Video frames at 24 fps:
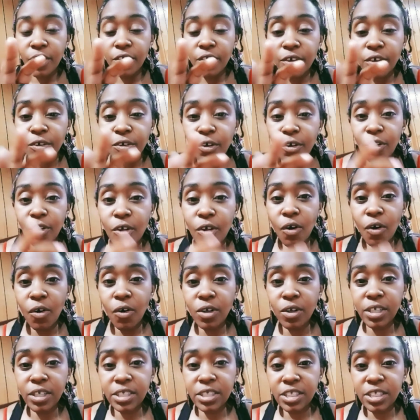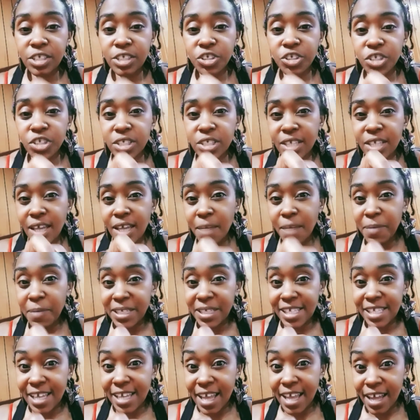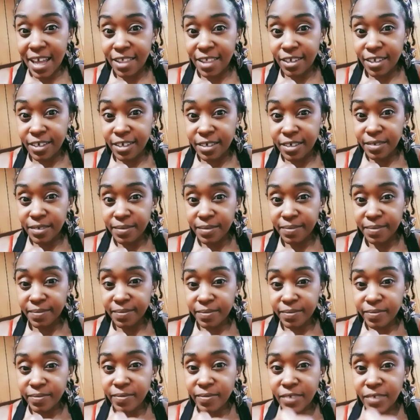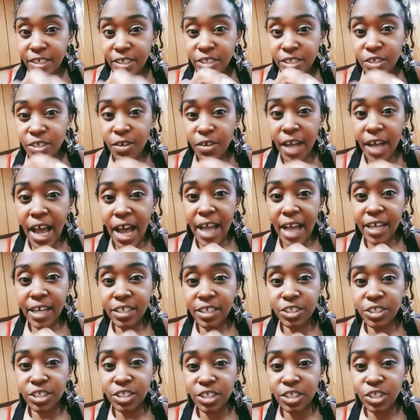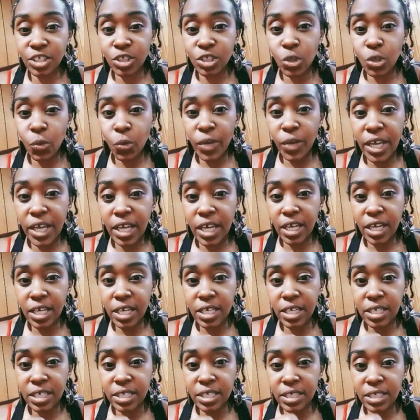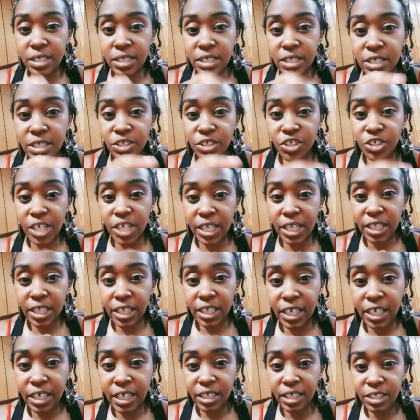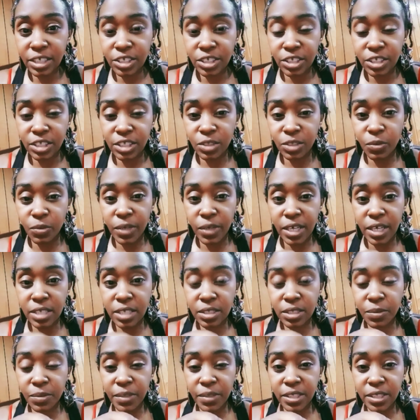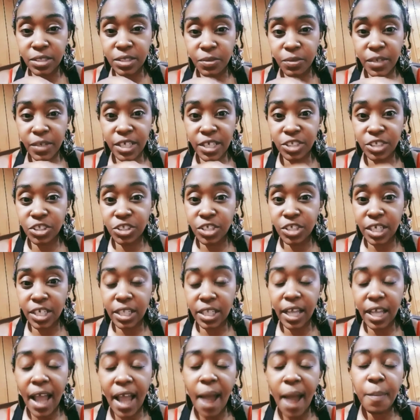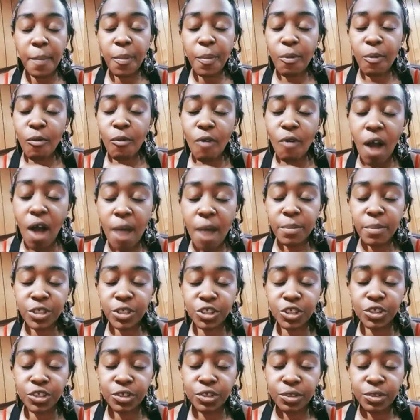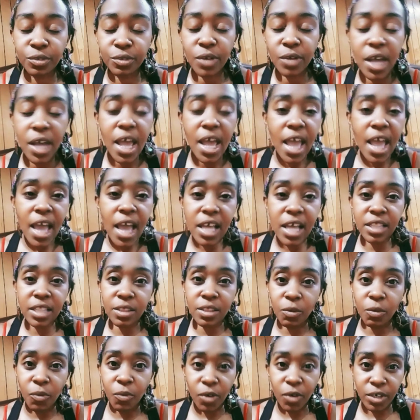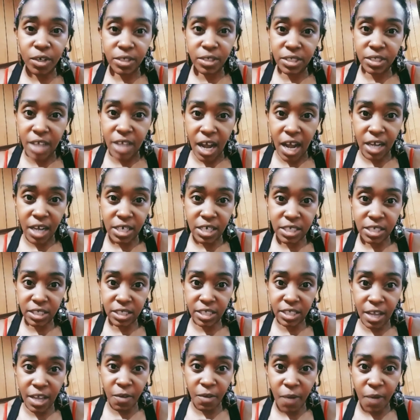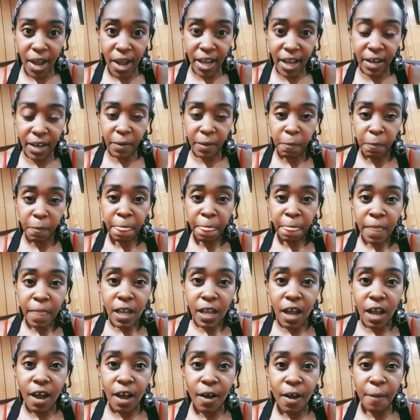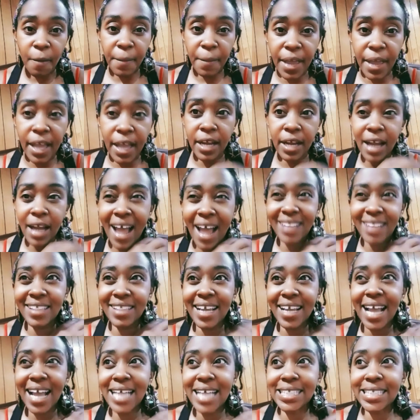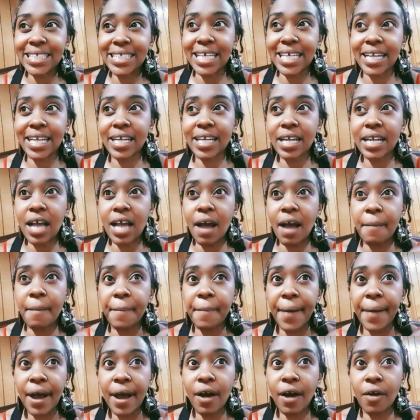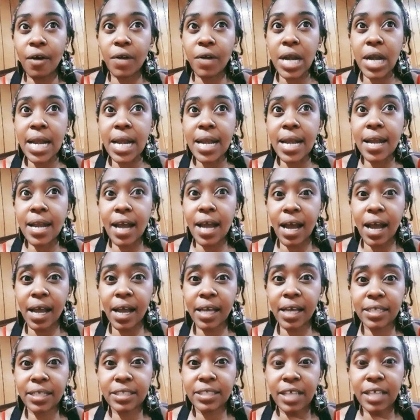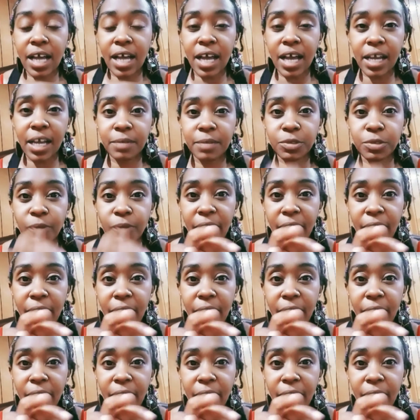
Your goal is to just keep it together. So kind of just squeeze gently, just squeeze gently. I promise you the water is not going to stay white. And I think I did it about 9 times where I